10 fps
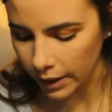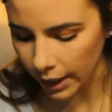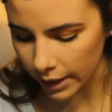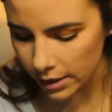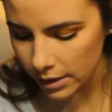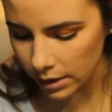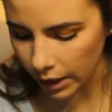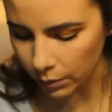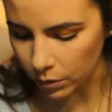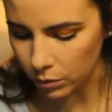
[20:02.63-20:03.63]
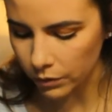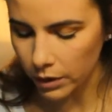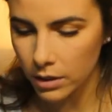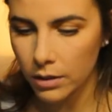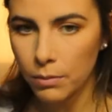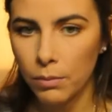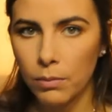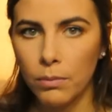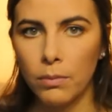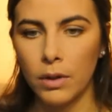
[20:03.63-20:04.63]
And then next I will move on
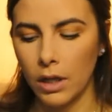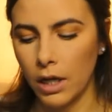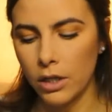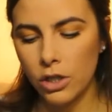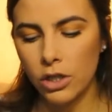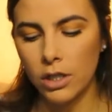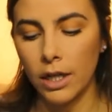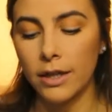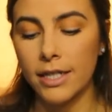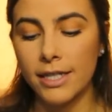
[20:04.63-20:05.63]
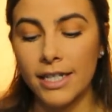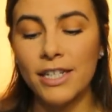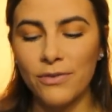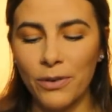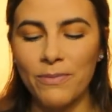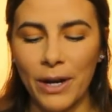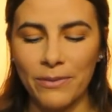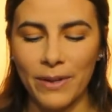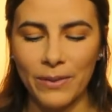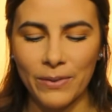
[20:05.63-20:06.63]
to blush, and this is
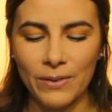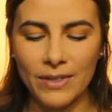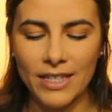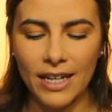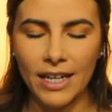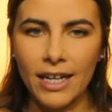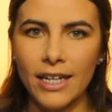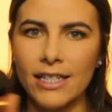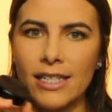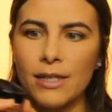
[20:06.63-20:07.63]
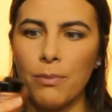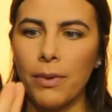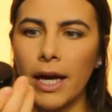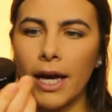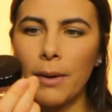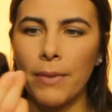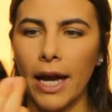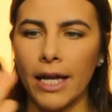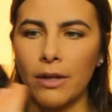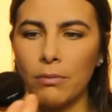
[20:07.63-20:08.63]
from Bare Minerals. It's this
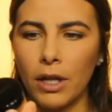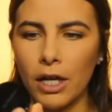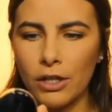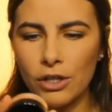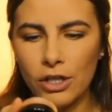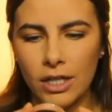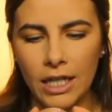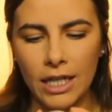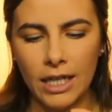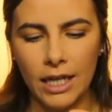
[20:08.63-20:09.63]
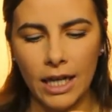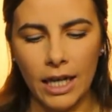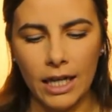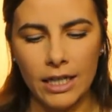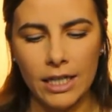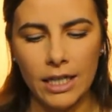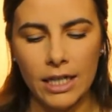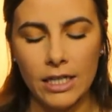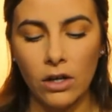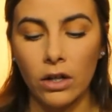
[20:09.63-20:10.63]
big pan of blush
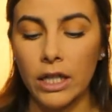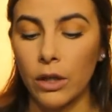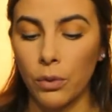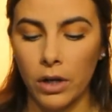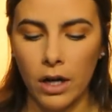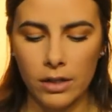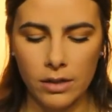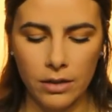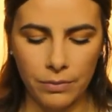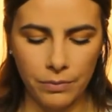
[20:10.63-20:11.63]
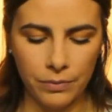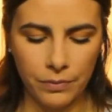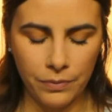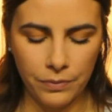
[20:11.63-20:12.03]
and it is called Equinox.